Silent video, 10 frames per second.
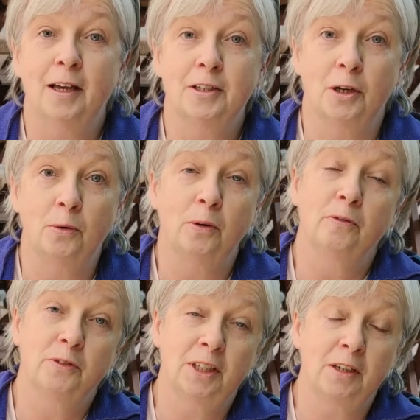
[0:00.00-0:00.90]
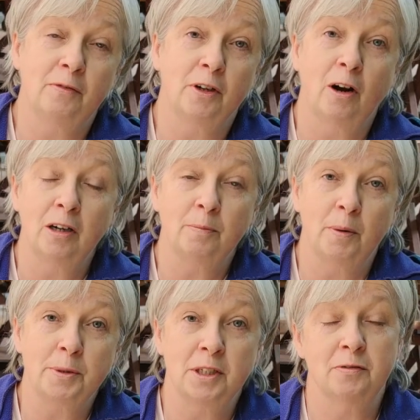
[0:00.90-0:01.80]
So certainly for garden
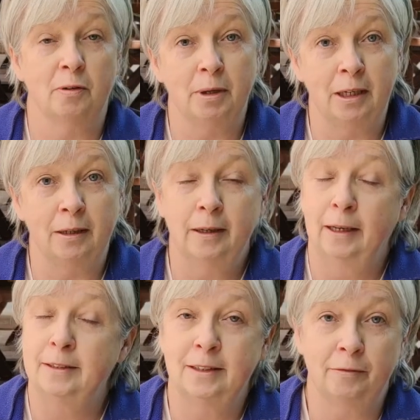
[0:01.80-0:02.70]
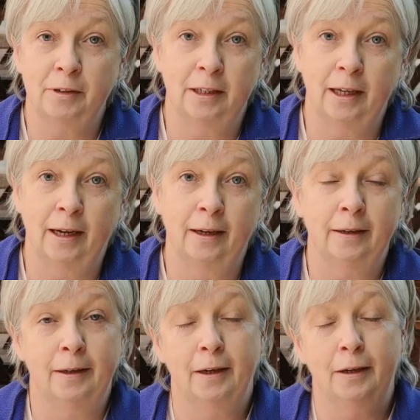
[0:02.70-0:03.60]
purposes, for me, it's definitely a
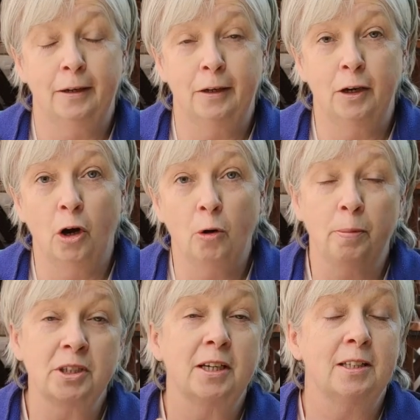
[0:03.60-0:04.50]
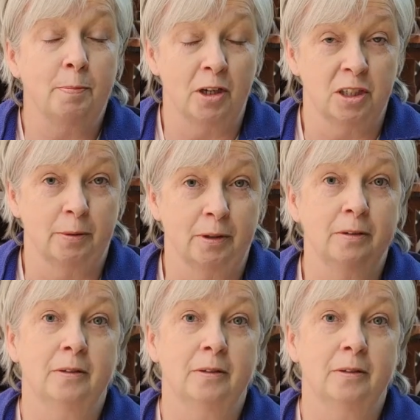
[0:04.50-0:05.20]
no, but it's possible.